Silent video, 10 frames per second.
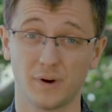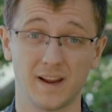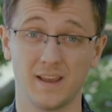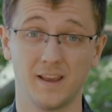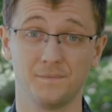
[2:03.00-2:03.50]

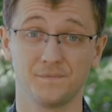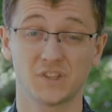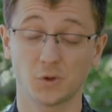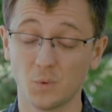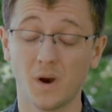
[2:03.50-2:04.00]
great here,
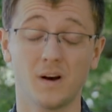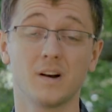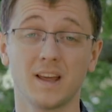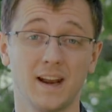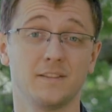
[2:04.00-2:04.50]
so you
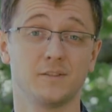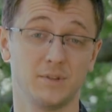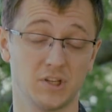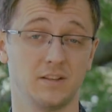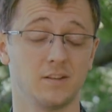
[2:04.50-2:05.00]
are going to have to
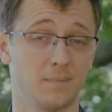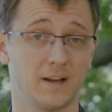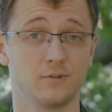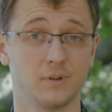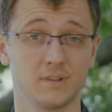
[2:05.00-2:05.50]
be changing
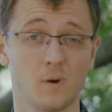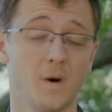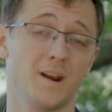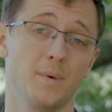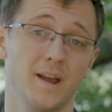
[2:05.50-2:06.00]
batteries
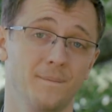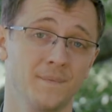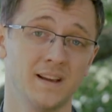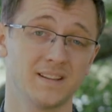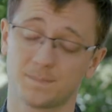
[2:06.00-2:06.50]
quite a bit,
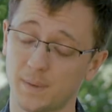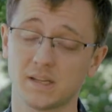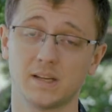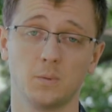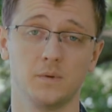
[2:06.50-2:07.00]

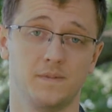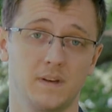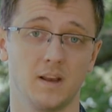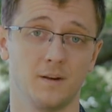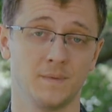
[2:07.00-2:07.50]
especially with
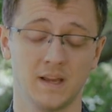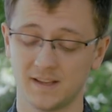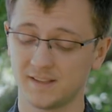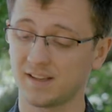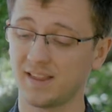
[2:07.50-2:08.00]
video.
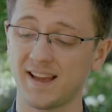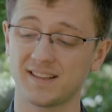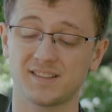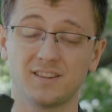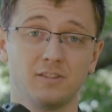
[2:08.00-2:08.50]
So
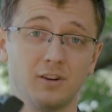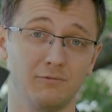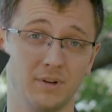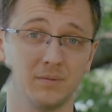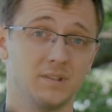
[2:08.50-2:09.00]
that's a
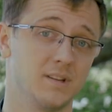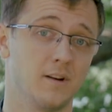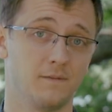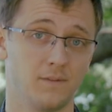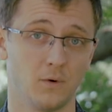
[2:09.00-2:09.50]
real
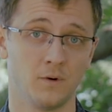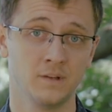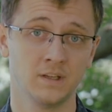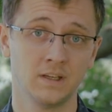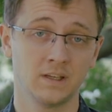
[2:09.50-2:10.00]
design flaw.
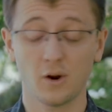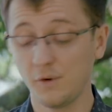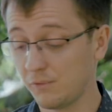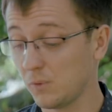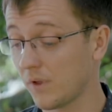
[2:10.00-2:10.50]

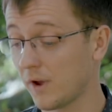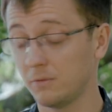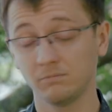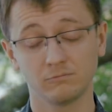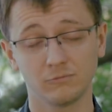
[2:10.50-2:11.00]
Overall
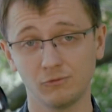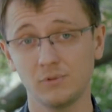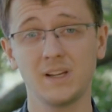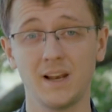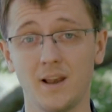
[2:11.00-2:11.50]
though,
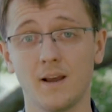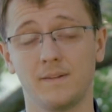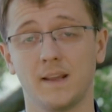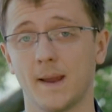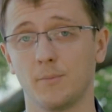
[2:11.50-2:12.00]
really
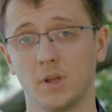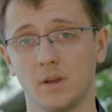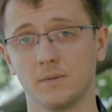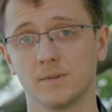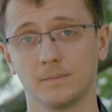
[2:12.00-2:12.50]
lovely camera to
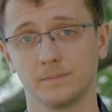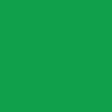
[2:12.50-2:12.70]
use.